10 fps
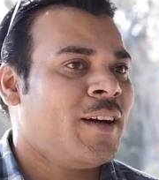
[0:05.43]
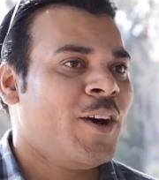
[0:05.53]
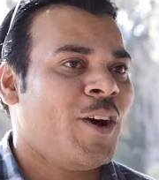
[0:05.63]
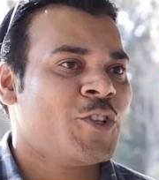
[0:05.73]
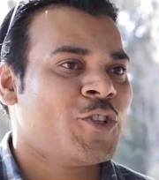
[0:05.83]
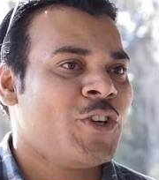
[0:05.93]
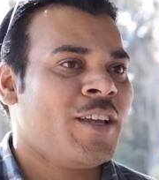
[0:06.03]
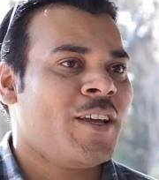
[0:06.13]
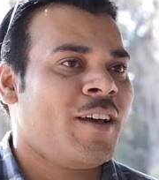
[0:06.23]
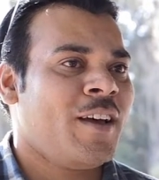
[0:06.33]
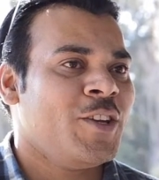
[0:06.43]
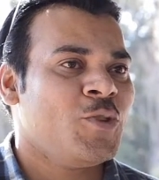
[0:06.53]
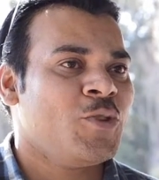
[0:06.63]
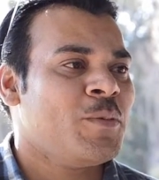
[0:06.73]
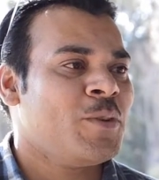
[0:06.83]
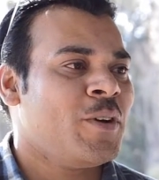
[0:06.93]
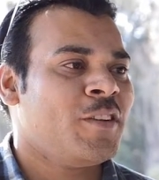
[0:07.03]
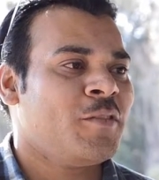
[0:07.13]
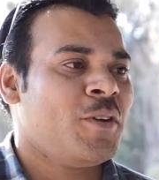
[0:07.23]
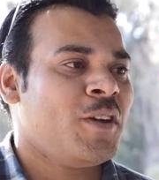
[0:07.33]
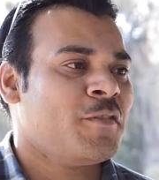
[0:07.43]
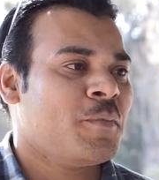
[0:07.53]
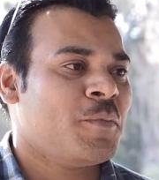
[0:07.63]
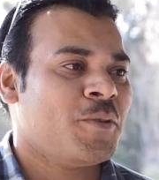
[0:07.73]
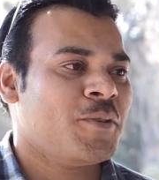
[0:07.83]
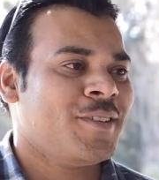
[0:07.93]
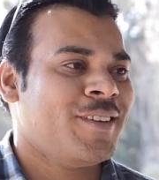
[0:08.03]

Australia and UWA is full of support.